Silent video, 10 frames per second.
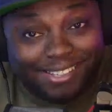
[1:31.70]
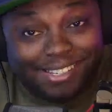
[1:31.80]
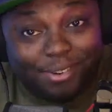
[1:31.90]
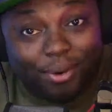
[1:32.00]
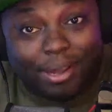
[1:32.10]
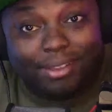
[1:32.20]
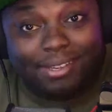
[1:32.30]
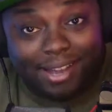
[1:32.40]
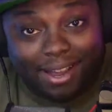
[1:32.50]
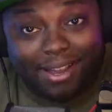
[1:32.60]
this is around
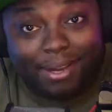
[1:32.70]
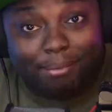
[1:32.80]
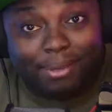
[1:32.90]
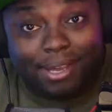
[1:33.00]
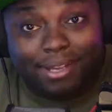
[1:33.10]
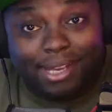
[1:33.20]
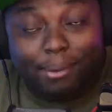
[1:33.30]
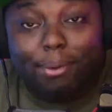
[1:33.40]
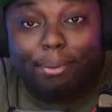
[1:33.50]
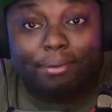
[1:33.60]
the time that
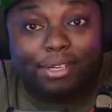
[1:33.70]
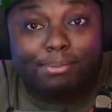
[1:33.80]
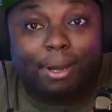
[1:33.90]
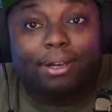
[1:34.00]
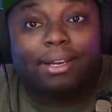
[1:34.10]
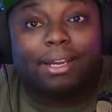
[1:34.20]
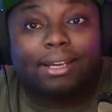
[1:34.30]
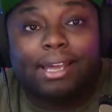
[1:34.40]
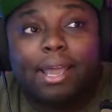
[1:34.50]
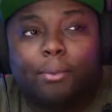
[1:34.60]
he would be
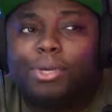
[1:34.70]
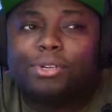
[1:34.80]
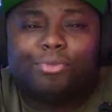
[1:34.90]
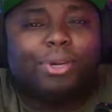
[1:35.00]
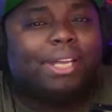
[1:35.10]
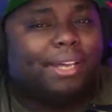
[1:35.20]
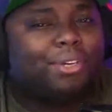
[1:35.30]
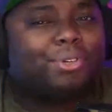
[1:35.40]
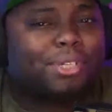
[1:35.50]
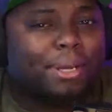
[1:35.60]
responding, which is really
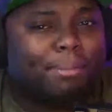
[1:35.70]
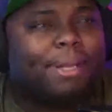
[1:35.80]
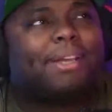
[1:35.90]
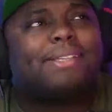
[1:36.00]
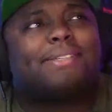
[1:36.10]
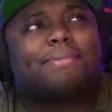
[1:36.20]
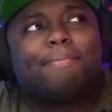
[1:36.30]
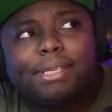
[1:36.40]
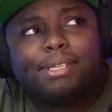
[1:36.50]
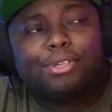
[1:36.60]
interesting, because
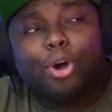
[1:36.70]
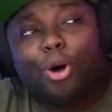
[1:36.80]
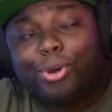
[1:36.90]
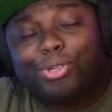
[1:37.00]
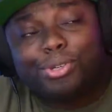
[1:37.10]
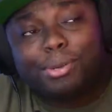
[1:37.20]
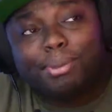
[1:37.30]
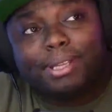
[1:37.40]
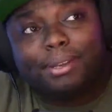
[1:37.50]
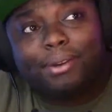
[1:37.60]
this is also
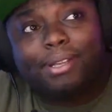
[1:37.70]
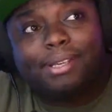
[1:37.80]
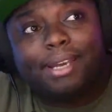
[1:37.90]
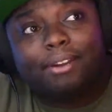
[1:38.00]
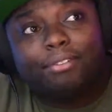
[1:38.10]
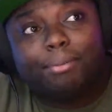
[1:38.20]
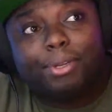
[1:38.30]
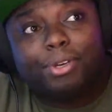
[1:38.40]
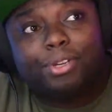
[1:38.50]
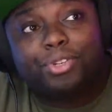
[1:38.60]
something that you can take from
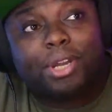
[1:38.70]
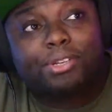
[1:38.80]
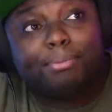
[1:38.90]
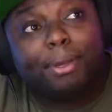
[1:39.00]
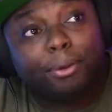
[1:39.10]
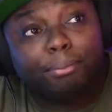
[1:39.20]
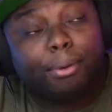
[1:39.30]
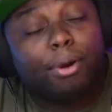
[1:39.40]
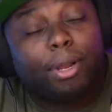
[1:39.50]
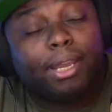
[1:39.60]
the John Jackson Miller
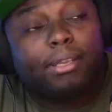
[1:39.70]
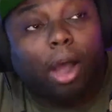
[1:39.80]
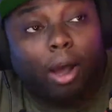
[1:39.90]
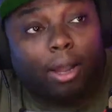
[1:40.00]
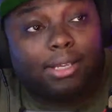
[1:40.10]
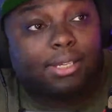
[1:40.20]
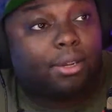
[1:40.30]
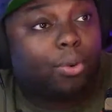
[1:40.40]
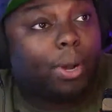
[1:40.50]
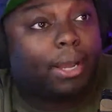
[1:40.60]
book. He talks
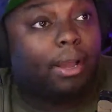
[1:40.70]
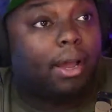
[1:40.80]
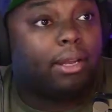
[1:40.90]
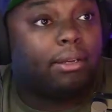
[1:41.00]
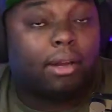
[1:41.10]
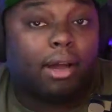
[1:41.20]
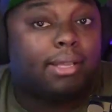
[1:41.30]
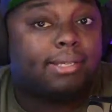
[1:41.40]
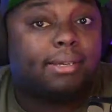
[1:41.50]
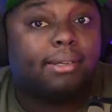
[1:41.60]
to Qui-Gon
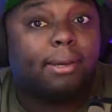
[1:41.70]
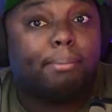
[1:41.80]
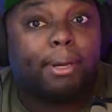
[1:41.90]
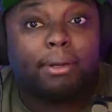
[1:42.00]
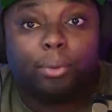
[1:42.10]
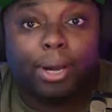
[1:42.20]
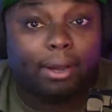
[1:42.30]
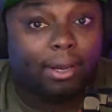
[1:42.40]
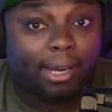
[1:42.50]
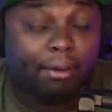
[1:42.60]
constantly, but
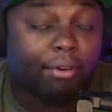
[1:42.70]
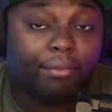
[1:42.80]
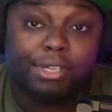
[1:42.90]
Qui-Gon never